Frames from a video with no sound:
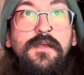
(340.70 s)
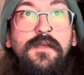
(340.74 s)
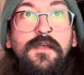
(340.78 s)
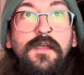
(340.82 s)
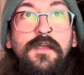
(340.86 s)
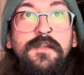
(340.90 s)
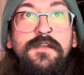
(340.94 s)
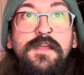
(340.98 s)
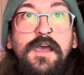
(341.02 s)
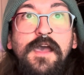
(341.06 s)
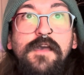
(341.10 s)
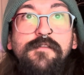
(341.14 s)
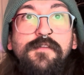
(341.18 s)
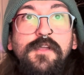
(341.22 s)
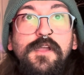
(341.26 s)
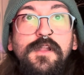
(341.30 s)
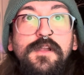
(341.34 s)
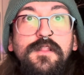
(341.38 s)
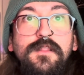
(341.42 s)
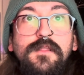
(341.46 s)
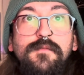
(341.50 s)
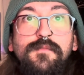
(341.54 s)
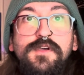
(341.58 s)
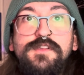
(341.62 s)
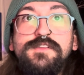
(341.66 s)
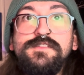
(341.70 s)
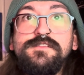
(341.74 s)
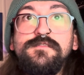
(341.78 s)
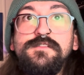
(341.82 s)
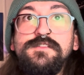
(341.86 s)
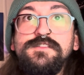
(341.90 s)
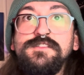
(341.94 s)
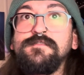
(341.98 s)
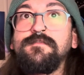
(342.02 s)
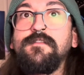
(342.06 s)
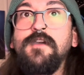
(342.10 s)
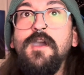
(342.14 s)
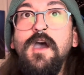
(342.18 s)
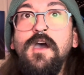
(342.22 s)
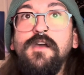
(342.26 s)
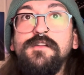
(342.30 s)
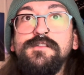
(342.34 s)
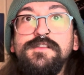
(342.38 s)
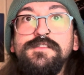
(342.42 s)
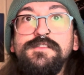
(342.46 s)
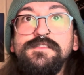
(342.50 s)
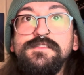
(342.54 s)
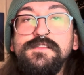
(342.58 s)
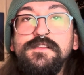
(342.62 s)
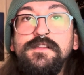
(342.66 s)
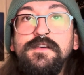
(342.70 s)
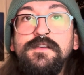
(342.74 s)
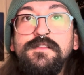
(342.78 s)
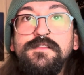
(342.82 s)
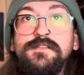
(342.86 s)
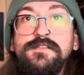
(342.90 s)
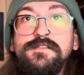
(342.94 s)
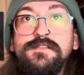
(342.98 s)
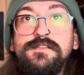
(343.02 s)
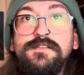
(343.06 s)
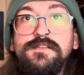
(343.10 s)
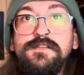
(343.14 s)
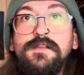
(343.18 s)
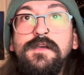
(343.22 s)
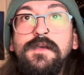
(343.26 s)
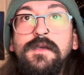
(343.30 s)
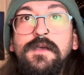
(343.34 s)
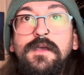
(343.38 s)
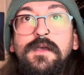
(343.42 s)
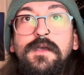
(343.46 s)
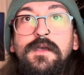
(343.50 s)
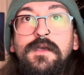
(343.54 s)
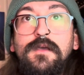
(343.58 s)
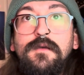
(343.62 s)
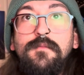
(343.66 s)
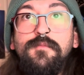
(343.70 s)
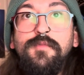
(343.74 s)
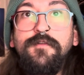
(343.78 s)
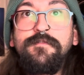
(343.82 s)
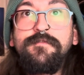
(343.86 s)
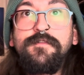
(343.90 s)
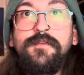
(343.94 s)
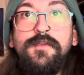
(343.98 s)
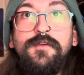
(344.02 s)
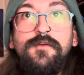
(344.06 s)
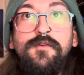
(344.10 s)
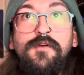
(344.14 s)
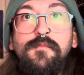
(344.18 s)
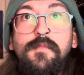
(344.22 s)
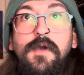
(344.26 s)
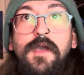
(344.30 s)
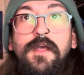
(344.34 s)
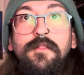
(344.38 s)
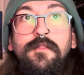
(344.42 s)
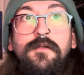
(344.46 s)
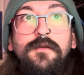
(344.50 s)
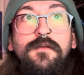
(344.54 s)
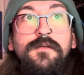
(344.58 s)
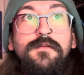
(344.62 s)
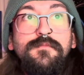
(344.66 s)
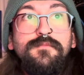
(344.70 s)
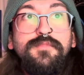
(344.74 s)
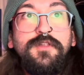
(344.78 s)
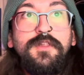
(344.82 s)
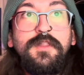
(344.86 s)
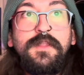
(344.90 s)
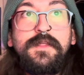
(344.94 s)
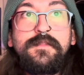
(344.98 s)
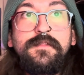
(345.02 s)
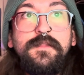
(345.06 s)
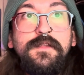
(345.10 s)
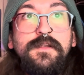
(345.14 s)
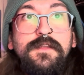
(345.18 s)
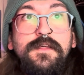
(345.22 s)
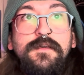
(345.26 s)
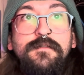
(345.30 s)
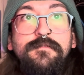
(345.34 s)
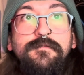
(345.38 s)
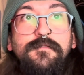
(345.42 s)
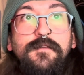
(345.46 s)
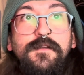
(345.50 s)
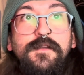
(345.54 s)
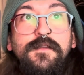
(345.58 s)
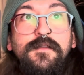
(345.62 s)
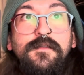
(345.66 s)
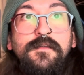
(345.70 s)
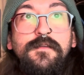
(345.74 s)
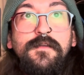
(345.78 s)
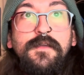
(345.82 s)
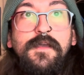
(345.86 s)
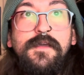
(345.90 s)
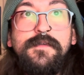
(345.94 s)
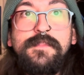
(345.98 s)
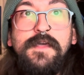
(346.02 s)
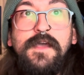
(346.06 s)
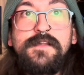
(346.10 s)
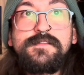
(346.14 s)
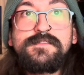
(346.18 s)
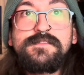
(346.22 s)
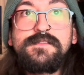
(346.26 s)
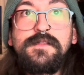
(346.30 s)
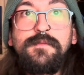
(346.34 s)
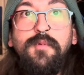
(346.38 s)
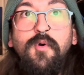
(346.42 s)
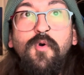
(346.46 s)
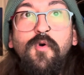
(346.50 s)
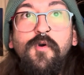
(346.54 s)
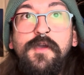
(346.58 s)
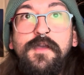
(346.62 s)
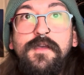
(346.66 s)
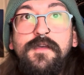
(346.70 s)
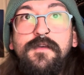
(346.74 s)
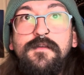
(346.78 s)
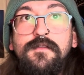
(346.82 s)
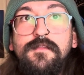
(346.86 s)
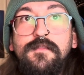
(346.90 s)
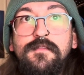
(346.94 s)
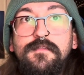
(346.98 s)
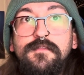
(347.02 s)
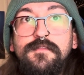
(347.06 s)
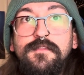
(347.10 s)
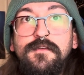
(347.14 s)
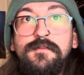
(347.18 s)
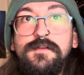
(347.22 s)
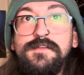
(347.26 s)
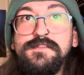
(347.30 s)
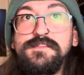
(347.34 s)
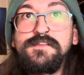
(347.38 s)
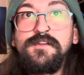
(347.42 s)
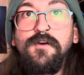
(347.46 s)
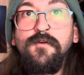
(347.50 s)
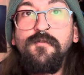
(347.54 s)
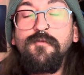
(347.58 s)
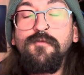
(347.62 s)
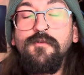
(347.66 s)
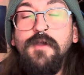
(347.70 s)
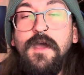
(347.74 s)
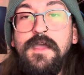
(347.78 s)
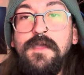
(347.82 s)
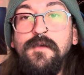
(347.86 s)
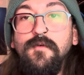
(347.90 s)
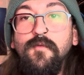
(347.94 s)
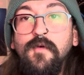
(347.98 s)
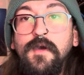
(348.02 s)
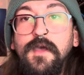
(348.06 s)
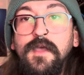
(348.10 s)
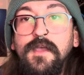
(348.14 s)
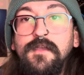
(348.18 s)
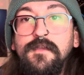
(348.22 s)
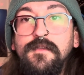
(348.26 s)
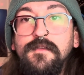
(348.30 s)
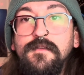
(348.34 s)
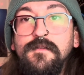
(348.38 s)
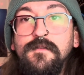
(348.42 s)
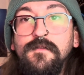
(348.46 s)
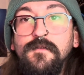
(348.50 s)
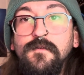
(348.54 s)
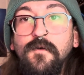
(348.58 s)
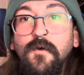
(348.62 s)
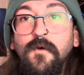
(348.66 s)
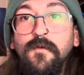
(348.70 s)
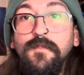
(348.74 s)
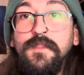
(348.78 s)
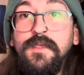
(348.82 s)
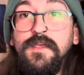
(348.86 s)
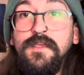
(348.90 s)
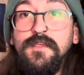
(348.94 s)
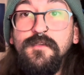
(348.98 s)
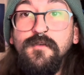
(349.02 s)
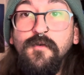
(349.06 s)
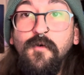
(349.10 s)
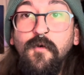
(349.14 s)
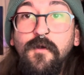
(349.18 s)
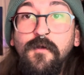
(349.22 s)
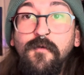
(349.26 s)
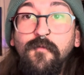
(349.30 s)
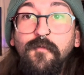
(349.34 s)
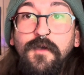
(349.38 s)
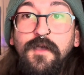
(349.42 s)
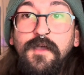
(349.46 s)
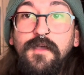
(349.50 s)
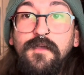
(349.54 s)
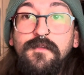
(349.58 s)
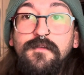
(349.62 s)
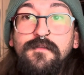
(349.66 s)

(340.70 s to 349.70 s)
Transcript: and diving into the mysteries of consciousness. But for you, it might look completely different, and that's the point. There is no right way, only your way.